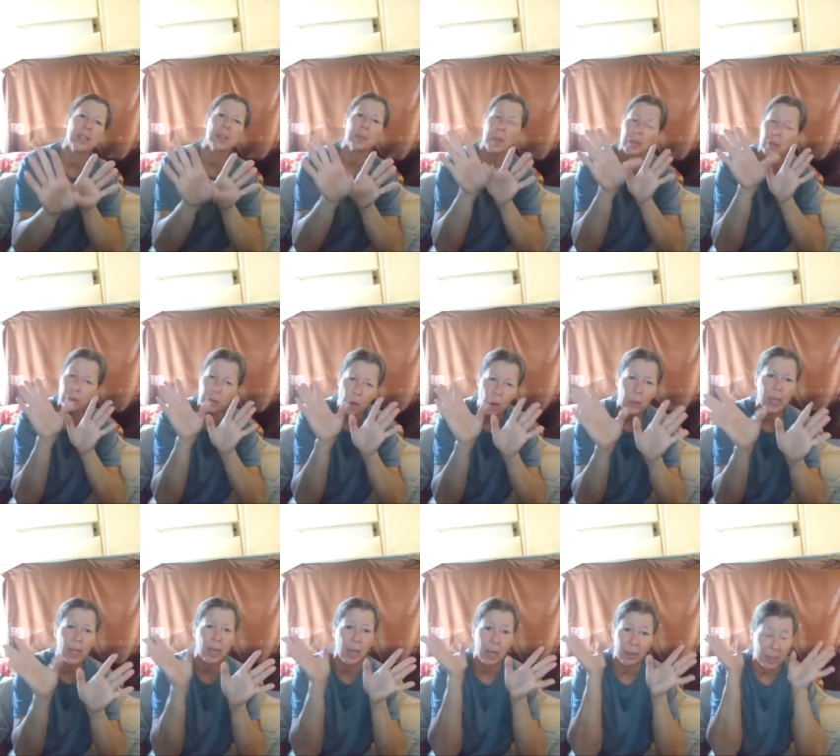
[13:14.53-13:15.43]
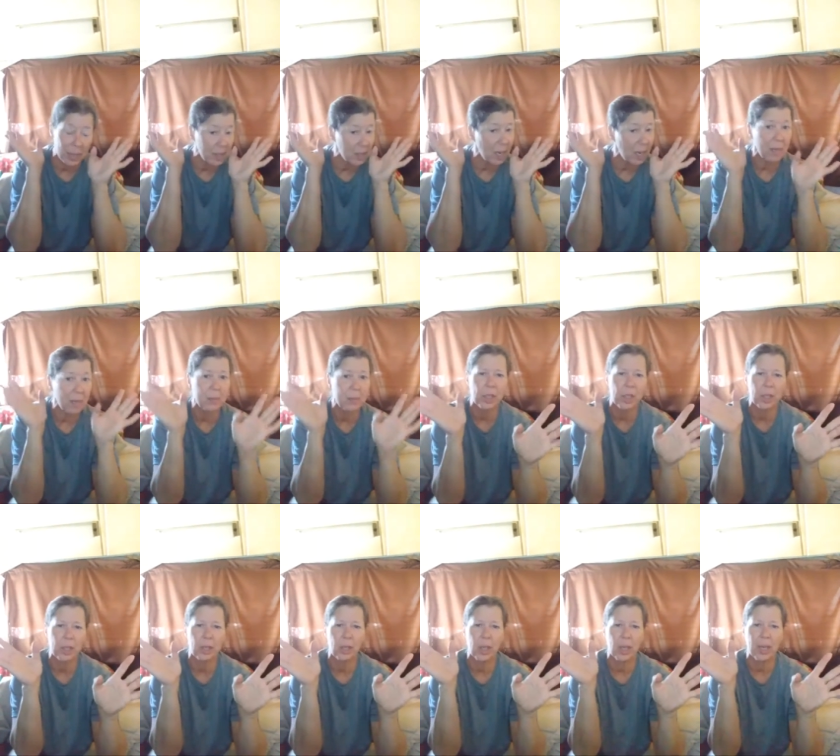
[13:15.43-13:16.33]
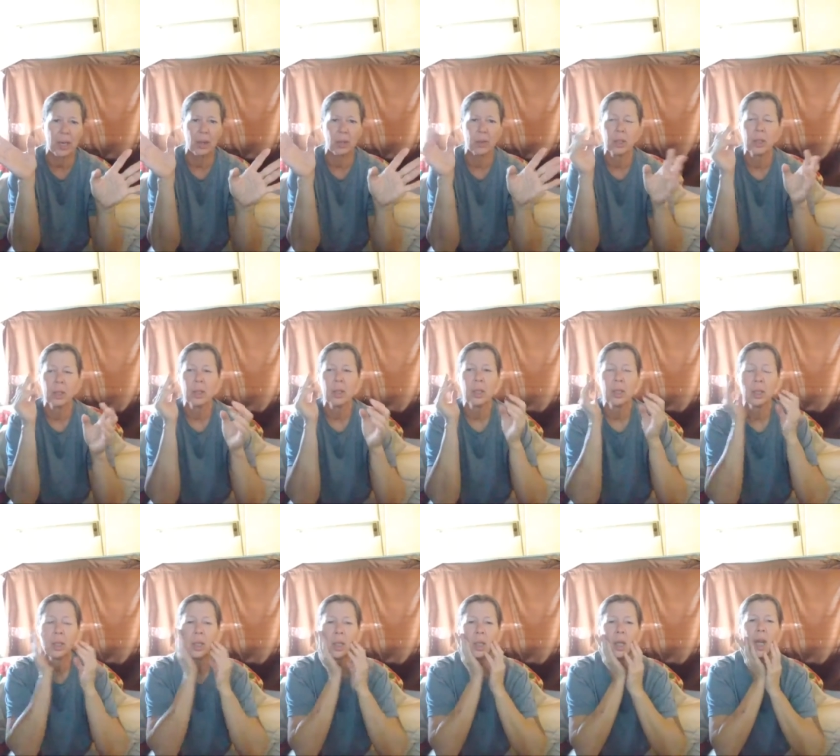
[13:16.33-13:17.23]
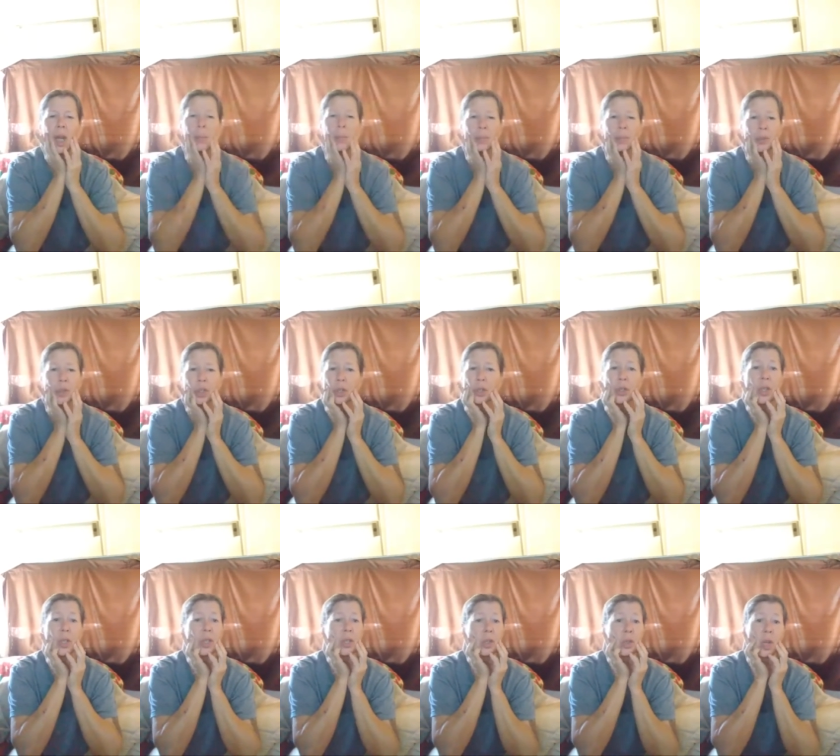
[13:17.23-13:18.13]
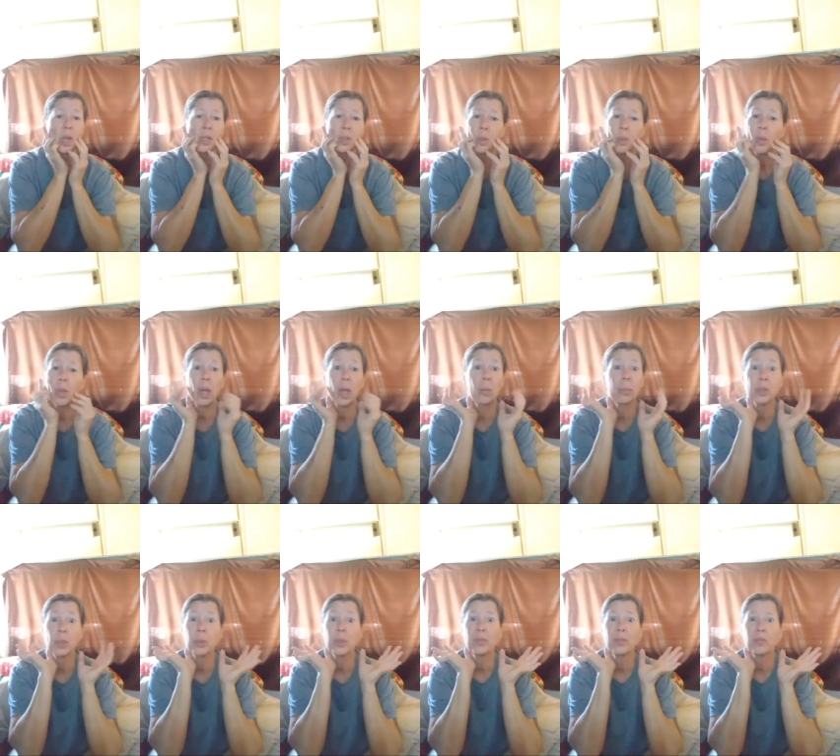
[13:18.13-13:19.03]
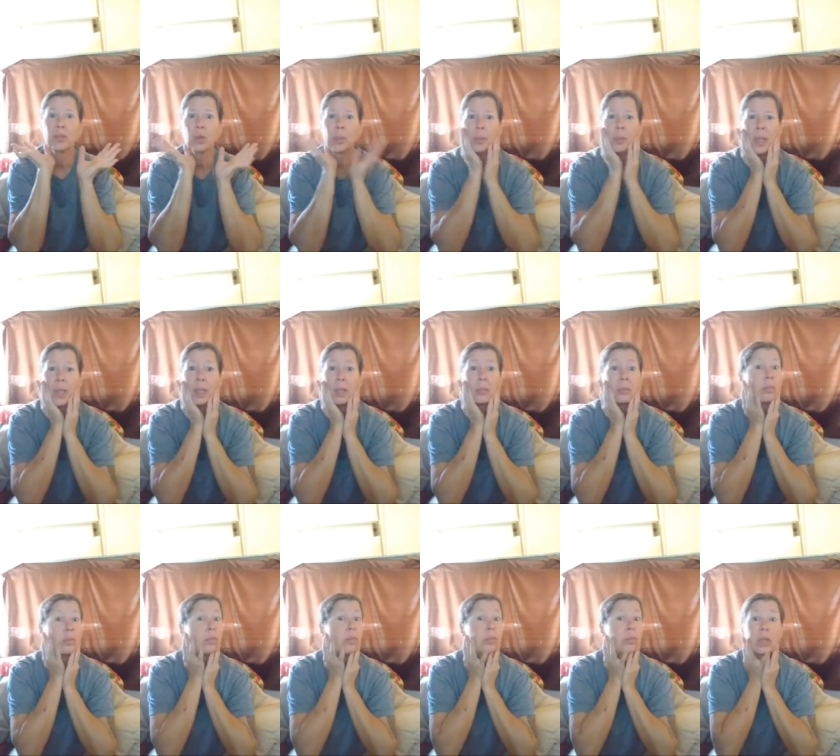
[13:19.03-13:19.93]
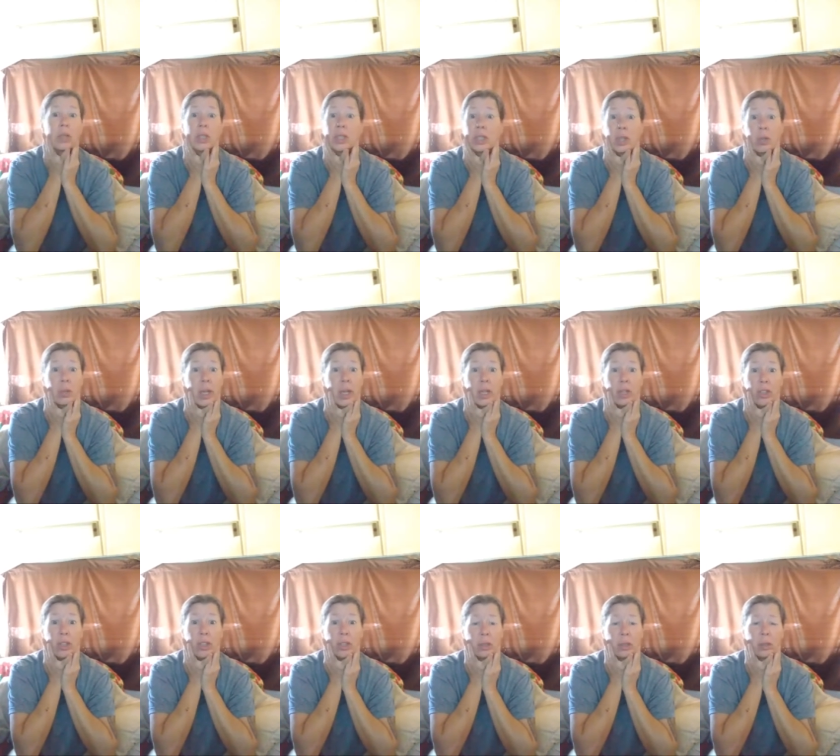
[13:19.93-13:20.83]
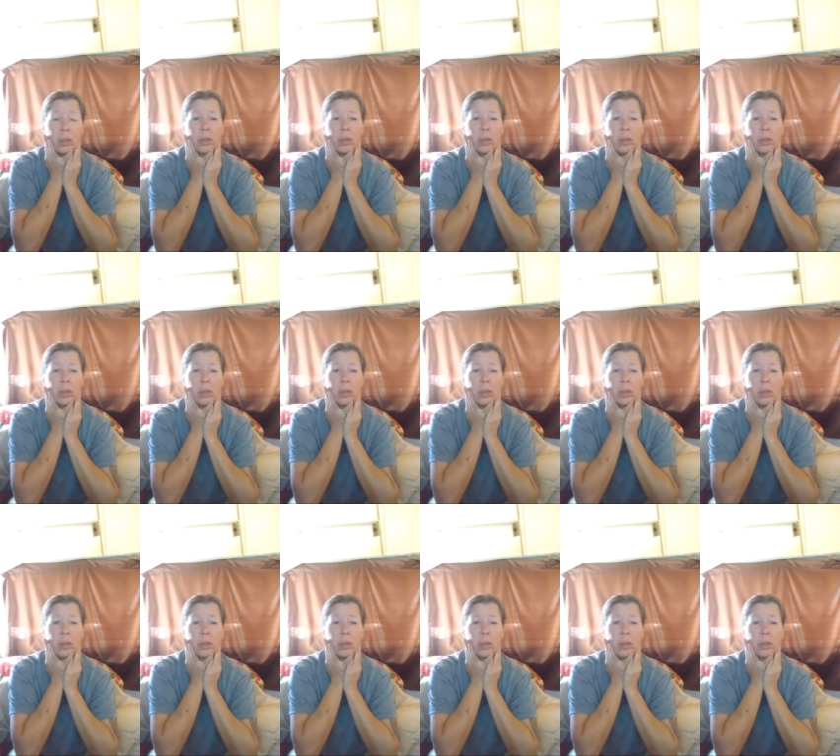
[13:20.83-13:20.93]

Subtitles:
ask me. I don't know yet. I haven't had time to check it all out. I'm sure that you guys will help to inform, which is okay, good.